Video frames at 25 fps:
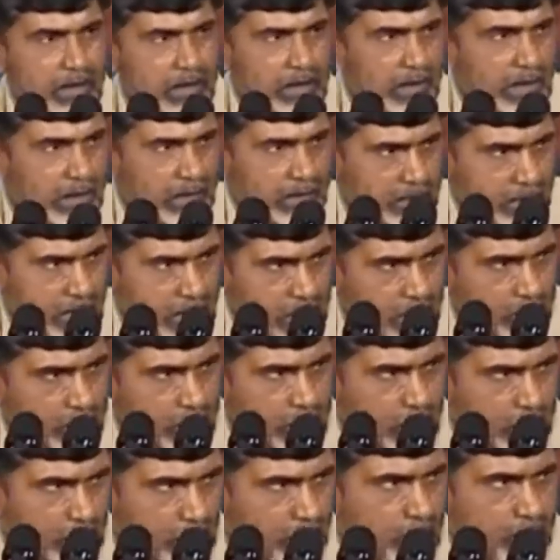Here, sir, I
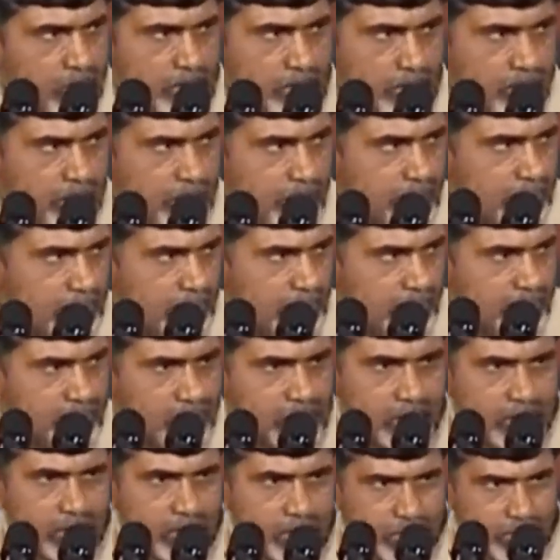wanted to
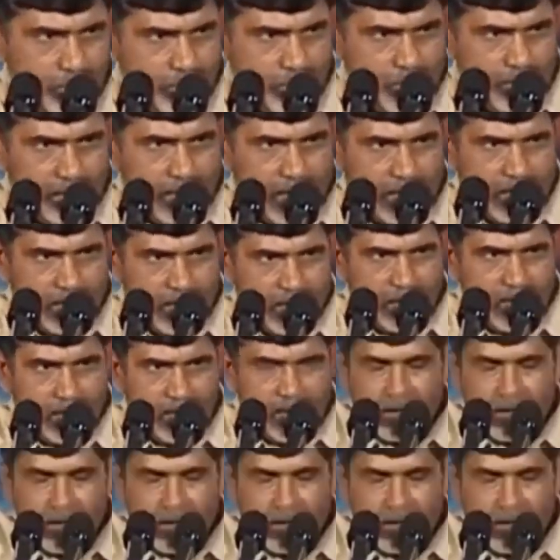show that.